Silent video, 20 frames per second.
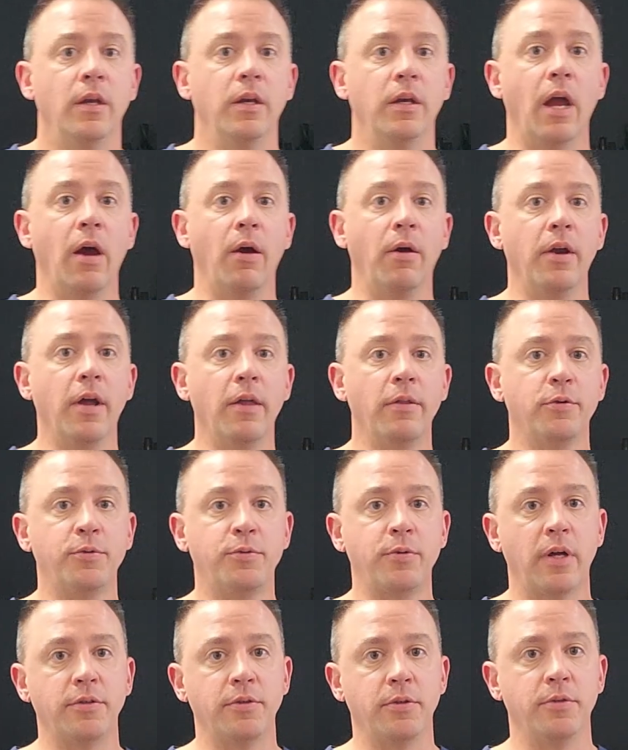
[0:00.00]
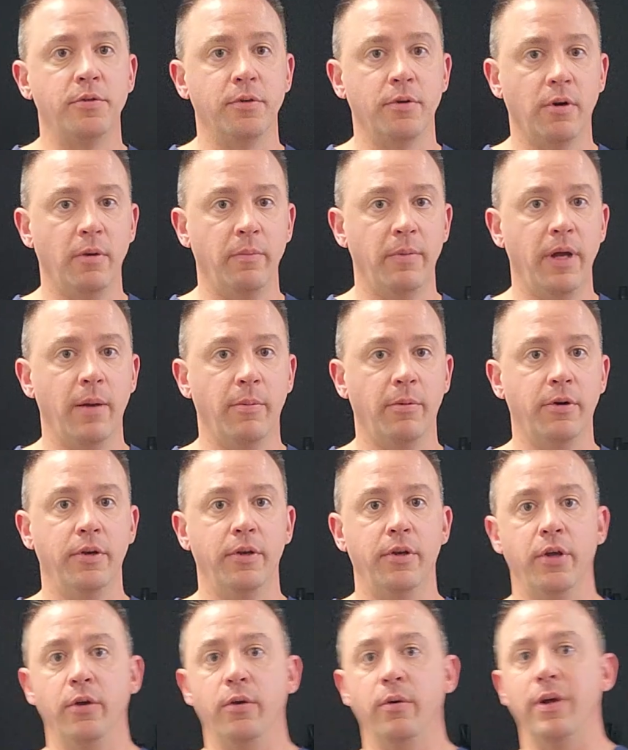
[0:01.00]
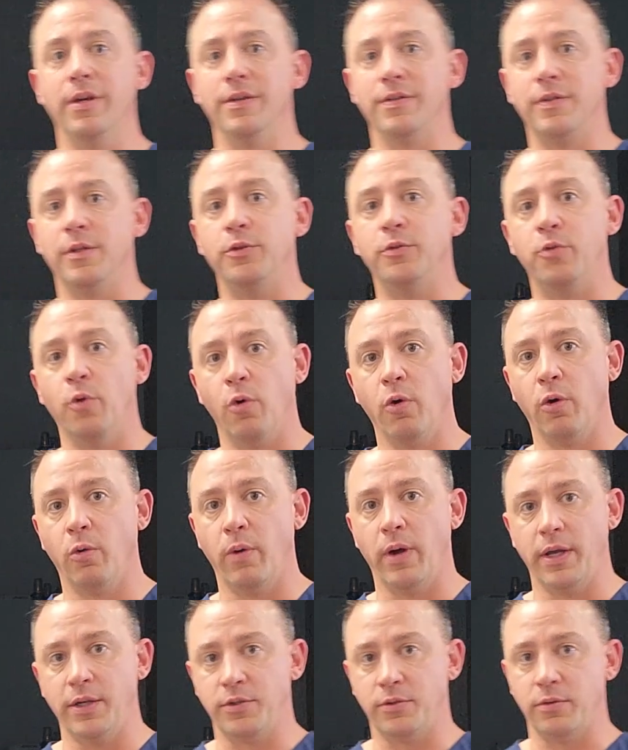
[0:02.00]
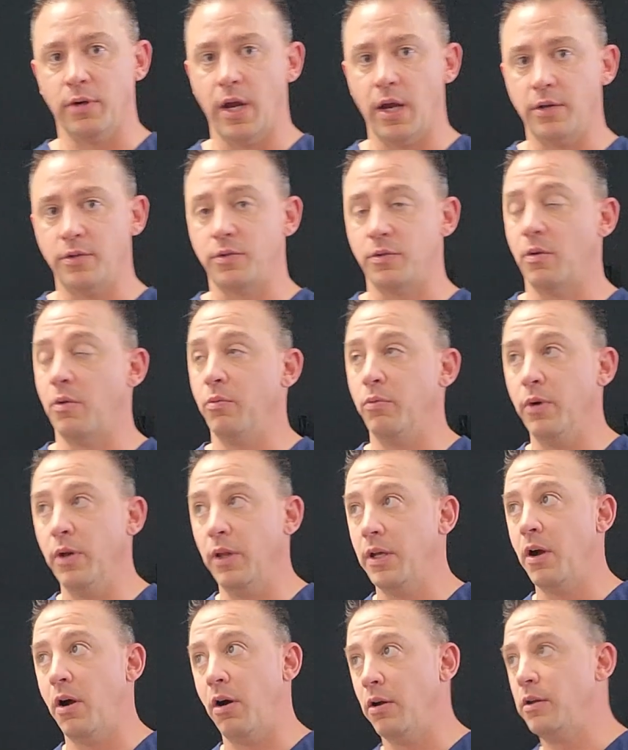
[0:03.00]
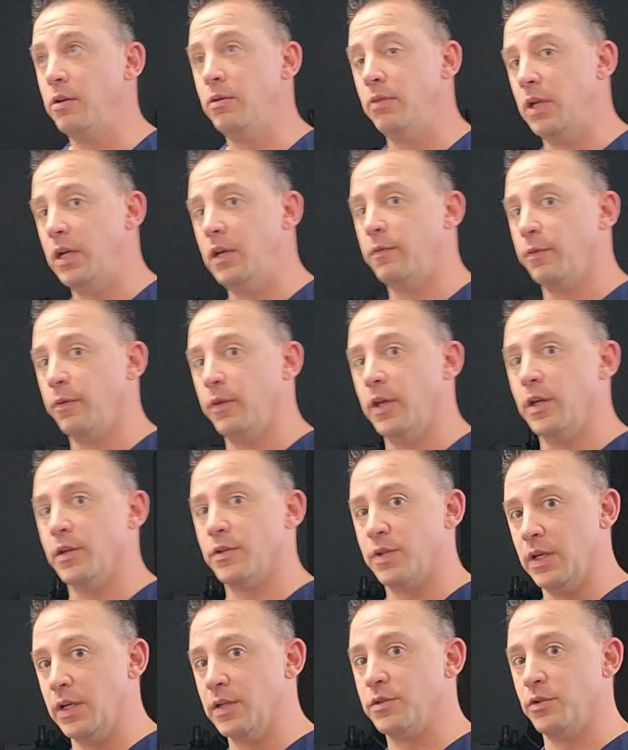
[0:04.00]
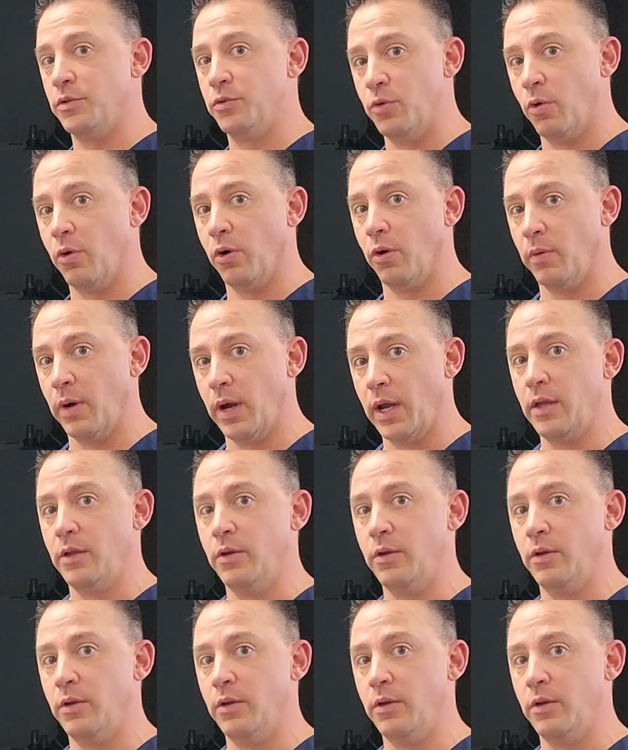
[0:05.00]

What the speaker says: Now, another stretch that you're going to be able to do is the doorway stretch. So really, all you need for this is a doorway.